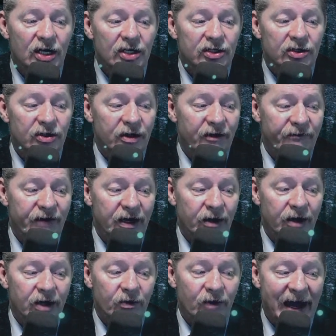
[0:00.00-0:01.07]
to the
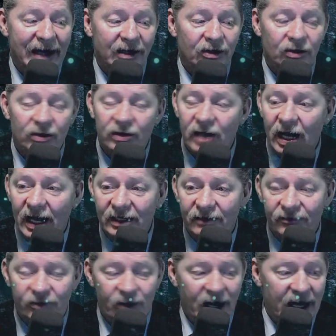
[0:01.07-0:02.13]
very radical kind
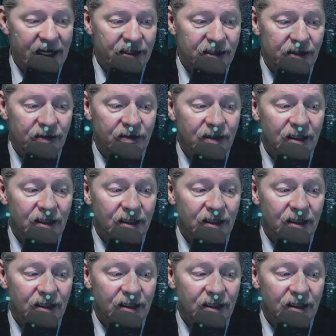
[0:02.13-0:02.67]
of gratitude.